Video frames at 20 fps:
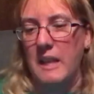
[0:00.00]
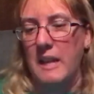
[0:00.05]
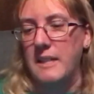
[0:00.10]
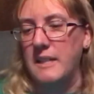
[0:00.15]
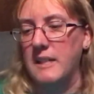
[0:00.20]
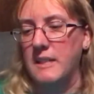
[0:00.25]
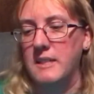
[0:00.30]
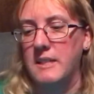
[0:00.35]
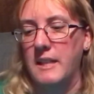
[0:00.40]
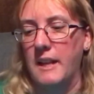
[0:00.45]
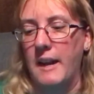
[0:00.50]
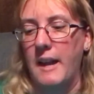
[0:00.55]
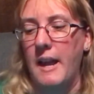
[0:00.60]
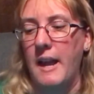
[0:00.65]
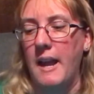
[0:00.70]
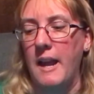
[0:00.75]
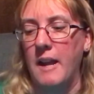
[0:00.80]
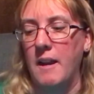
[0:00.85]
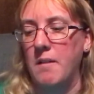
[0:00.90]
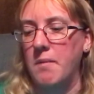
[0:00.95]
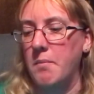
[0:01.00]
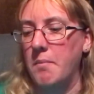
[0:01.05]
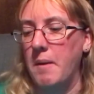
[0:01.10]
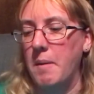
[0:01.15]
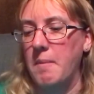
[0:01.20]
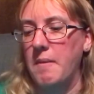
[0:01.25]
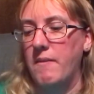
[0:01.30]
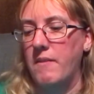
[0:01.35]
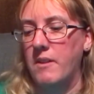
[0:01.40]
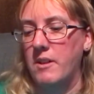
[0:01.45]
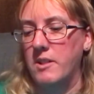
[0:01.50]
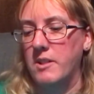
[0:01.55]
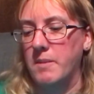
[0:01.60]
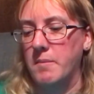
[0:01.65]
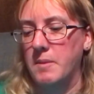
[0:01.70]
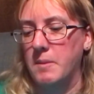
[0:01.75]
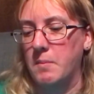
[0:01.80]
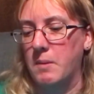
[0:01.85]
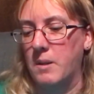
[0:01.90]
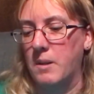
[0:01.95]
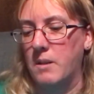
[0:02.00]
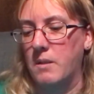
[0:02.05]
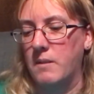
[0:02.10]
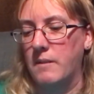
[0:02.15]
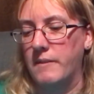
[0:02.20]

that done today and maybe finish up tomorrow.